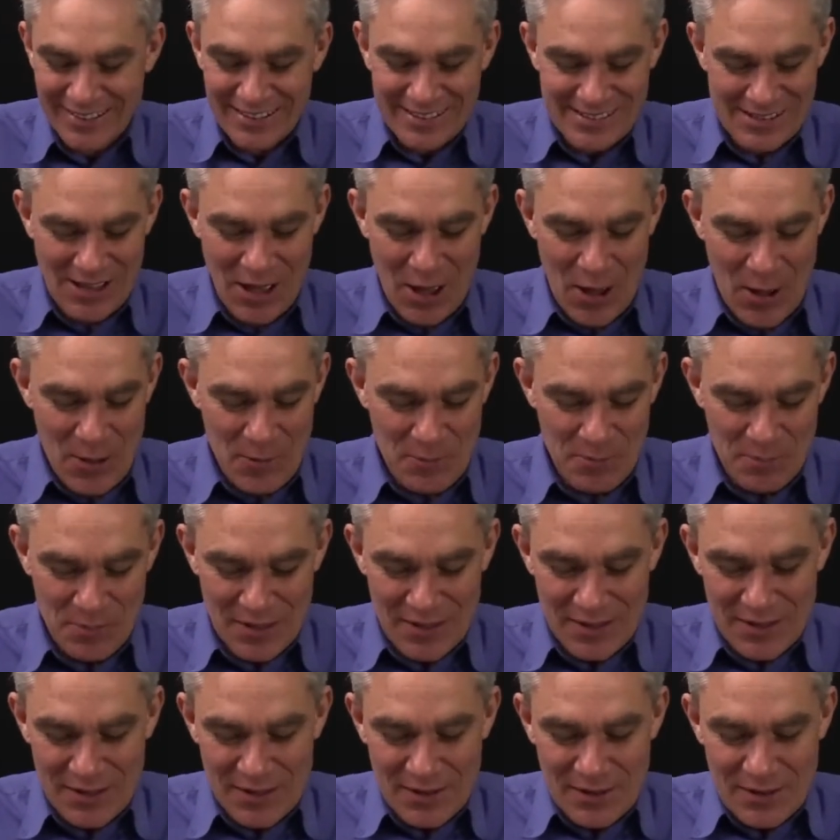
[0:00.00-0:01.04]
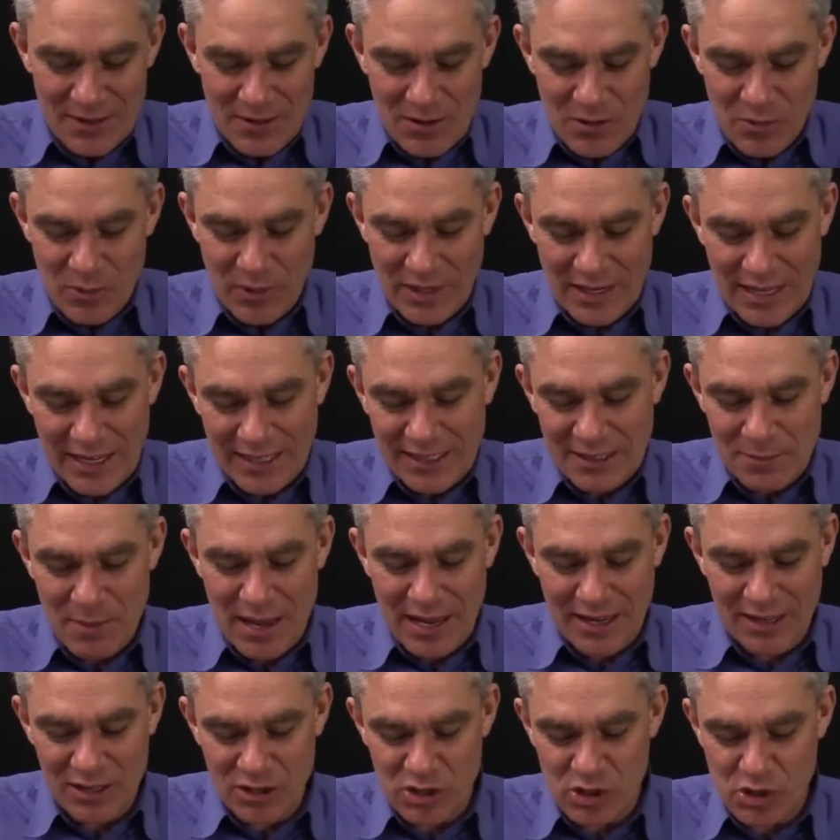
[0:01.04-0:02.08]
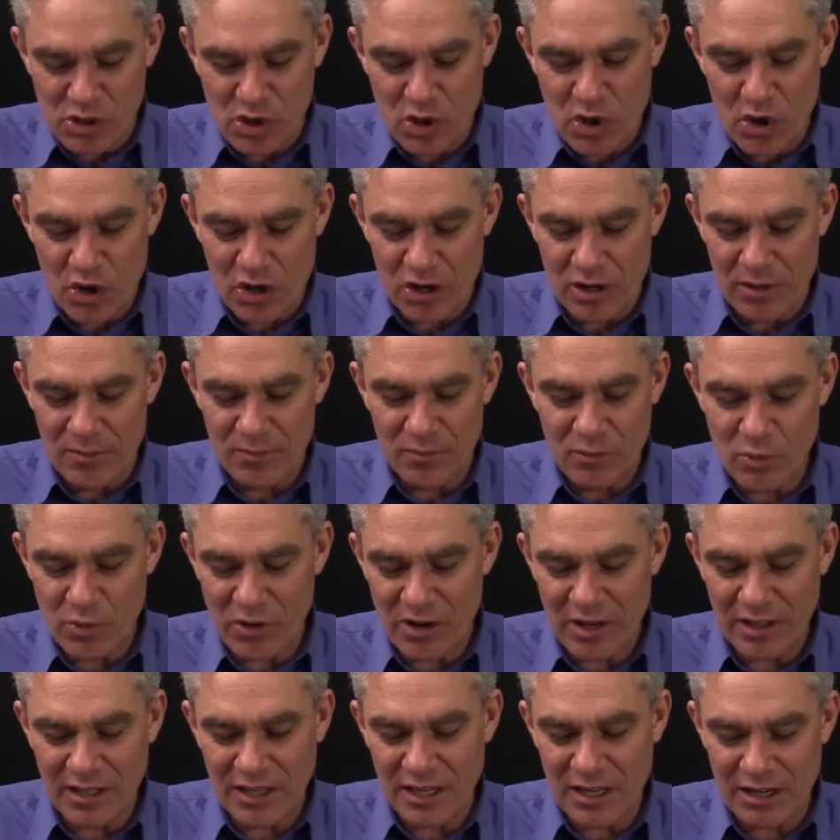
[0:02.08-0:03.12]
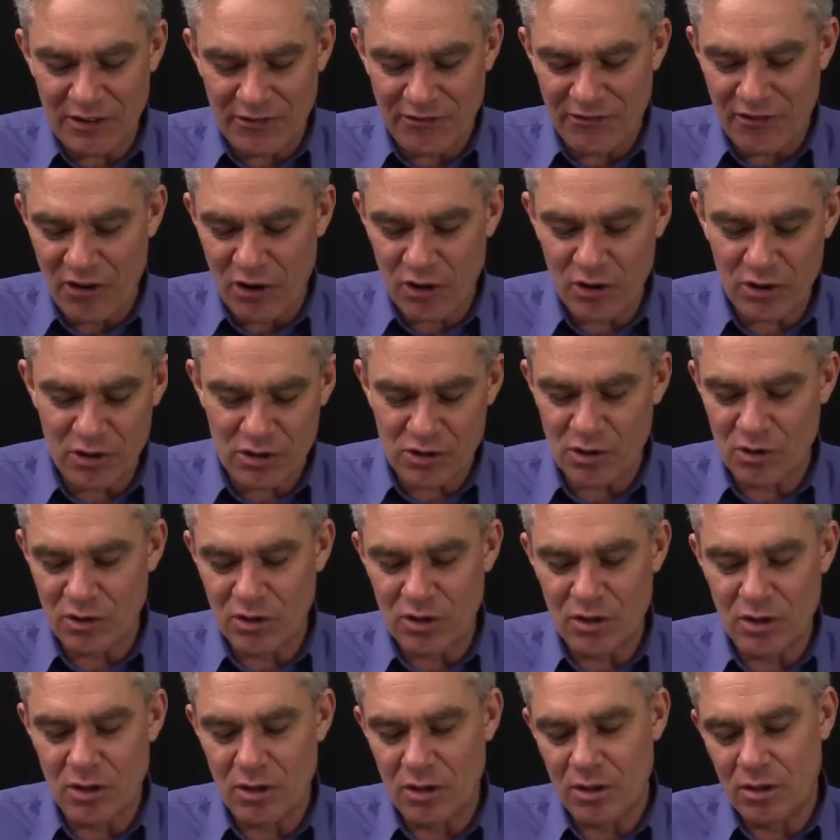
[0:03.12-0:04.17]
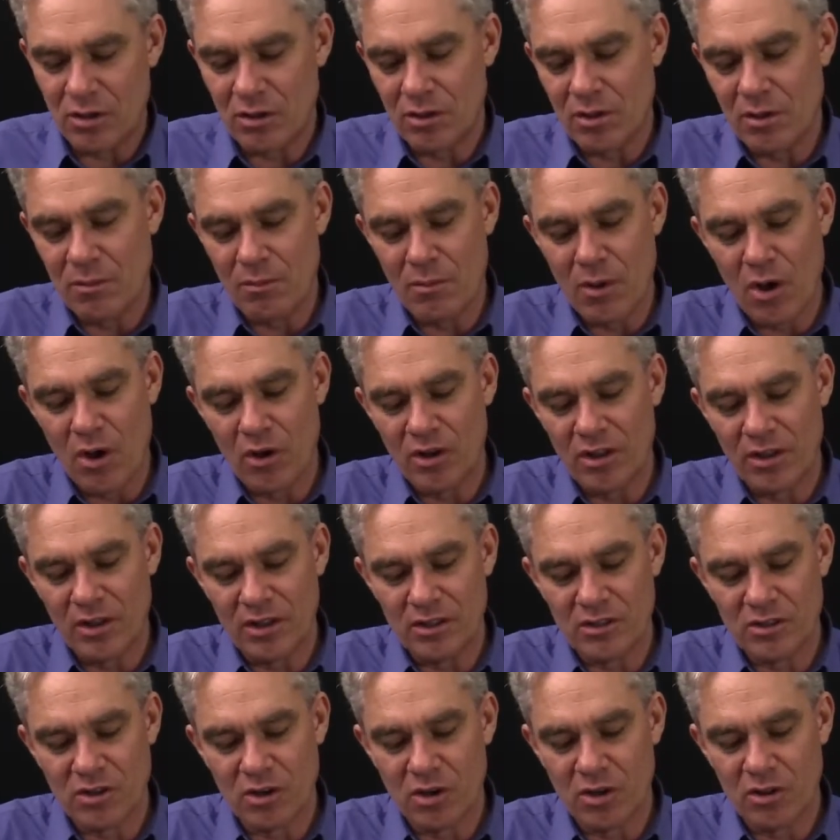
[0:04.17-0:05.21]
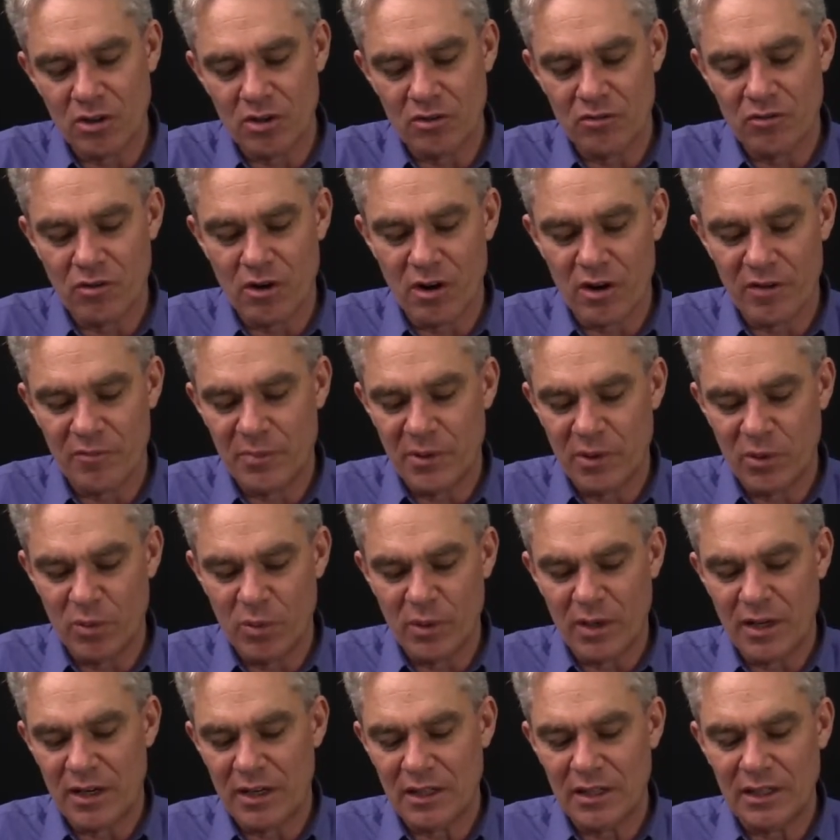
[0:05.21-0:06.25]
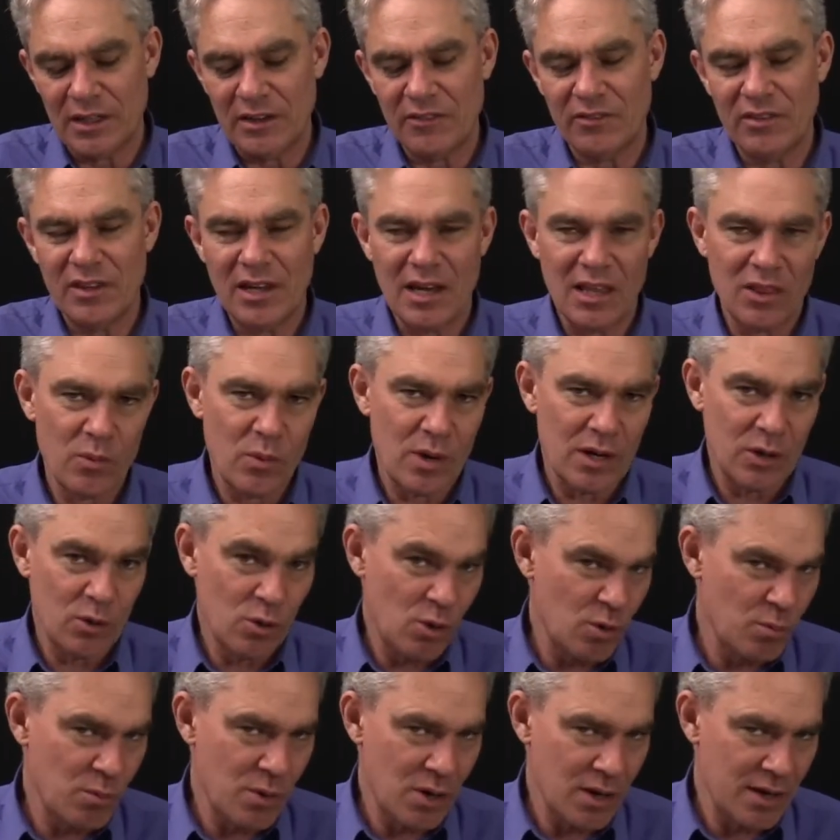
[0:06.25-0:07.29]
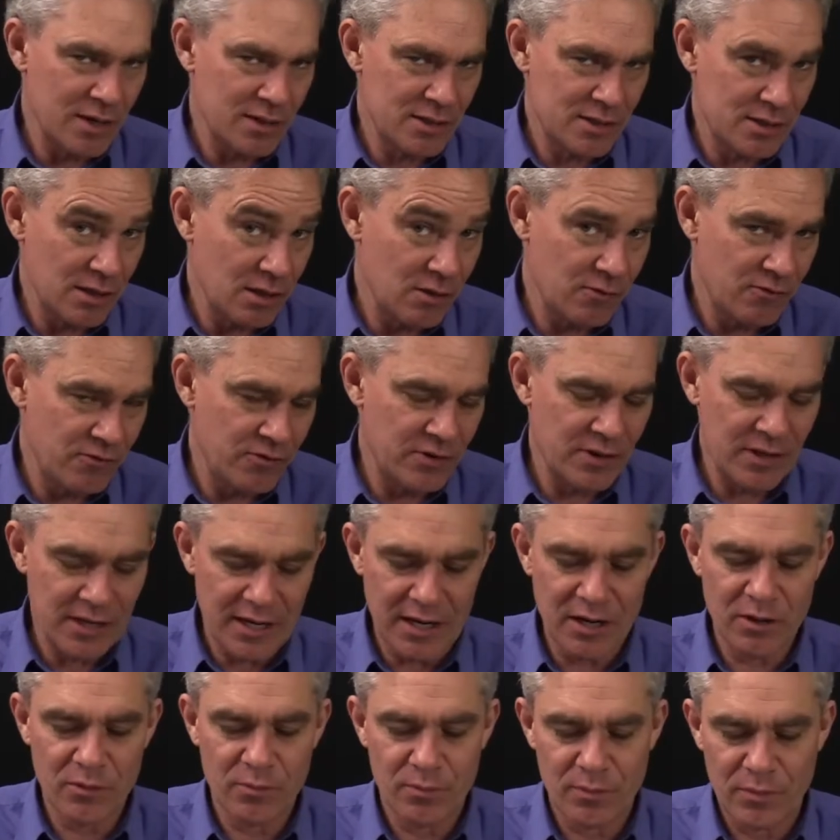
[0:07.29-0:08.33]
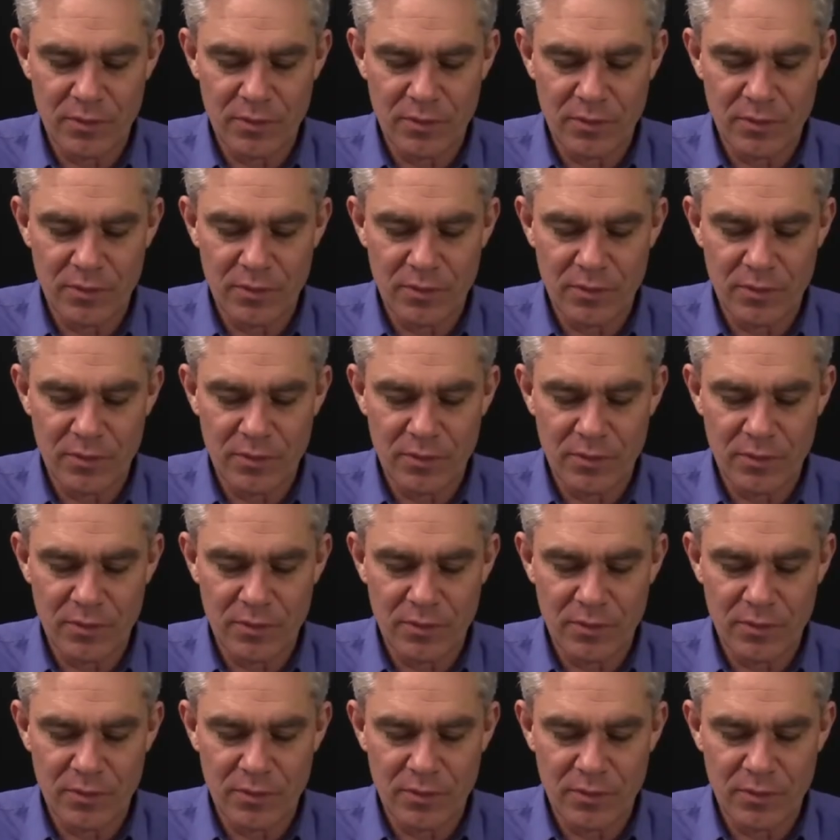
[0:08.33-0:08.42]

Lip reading: So we need to make a circuit. We're only going to focus on the motor that's got the drive belt. We're going to leave the other one all by itself for now.